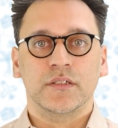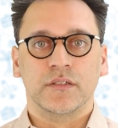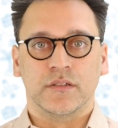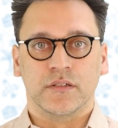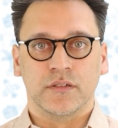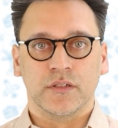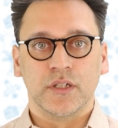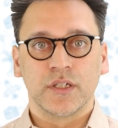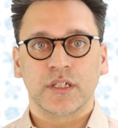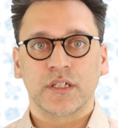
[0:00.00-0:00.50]

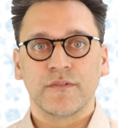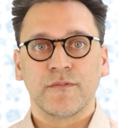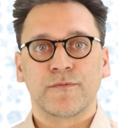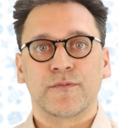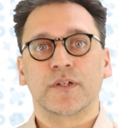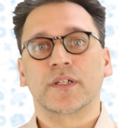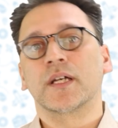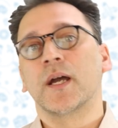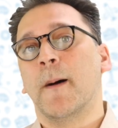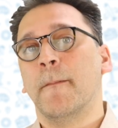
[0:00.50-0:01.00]
Look
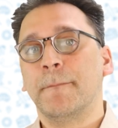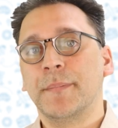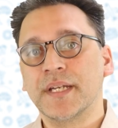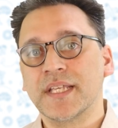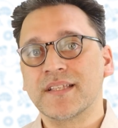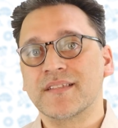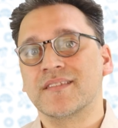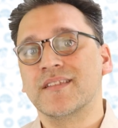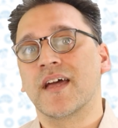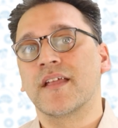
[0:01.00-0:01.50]
for
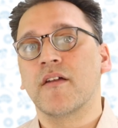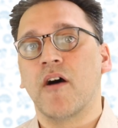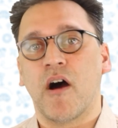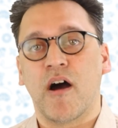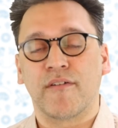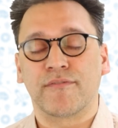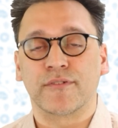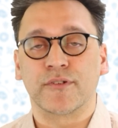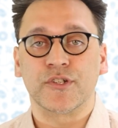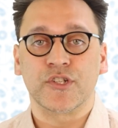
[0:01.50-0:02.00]
companies that
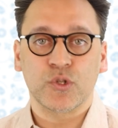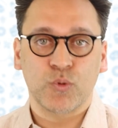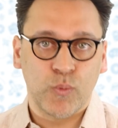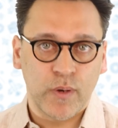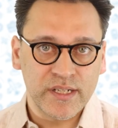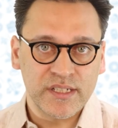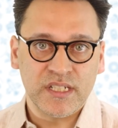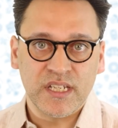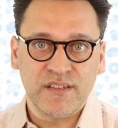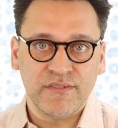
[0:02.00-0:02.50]
offer
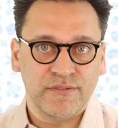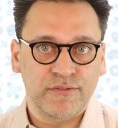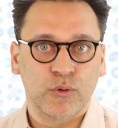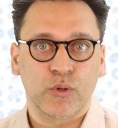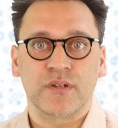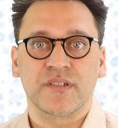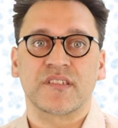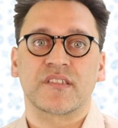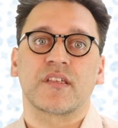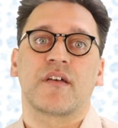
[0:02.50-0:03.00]

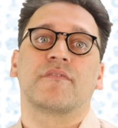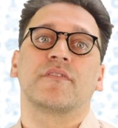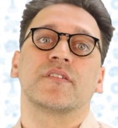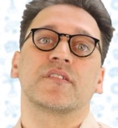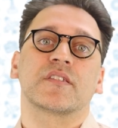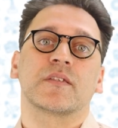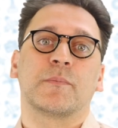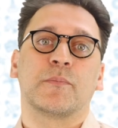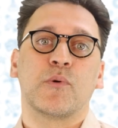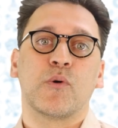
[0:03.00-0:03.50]
24/7
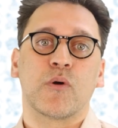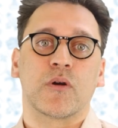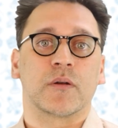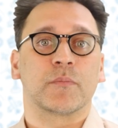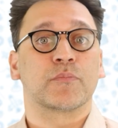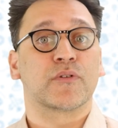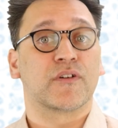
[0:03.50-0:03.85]
support,